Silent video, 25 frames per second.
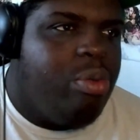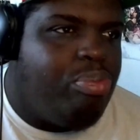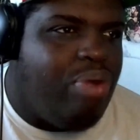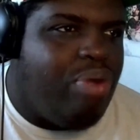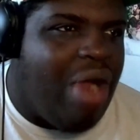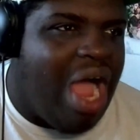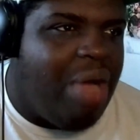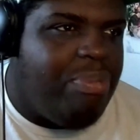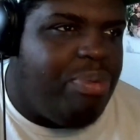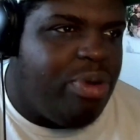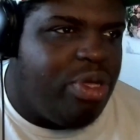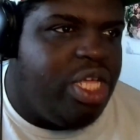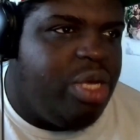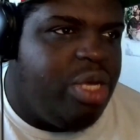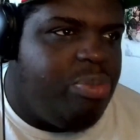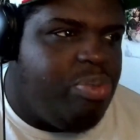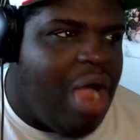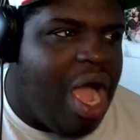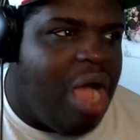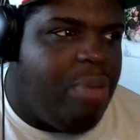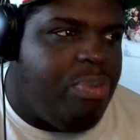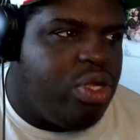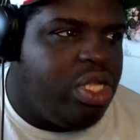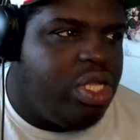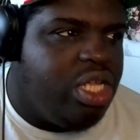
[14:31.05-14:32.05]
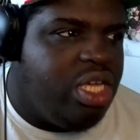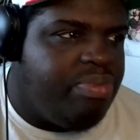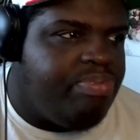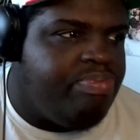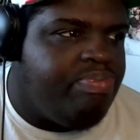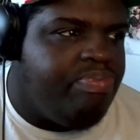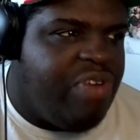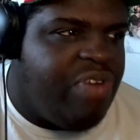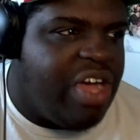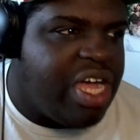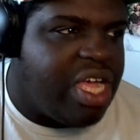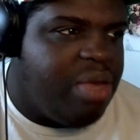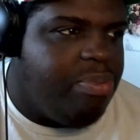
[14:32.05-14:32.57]
properly
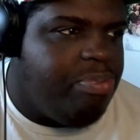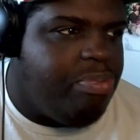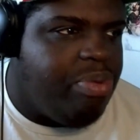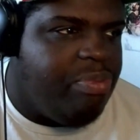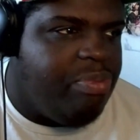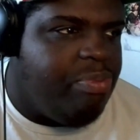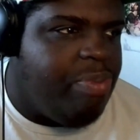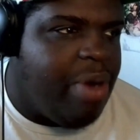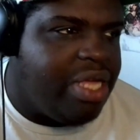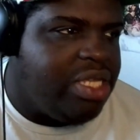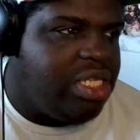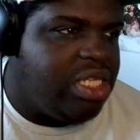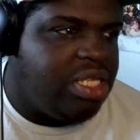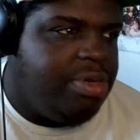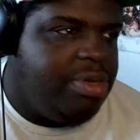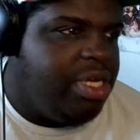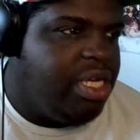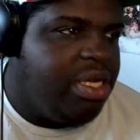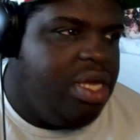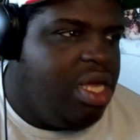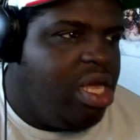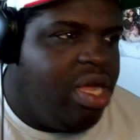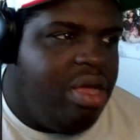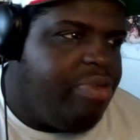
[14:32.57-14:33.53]
fucking presses me.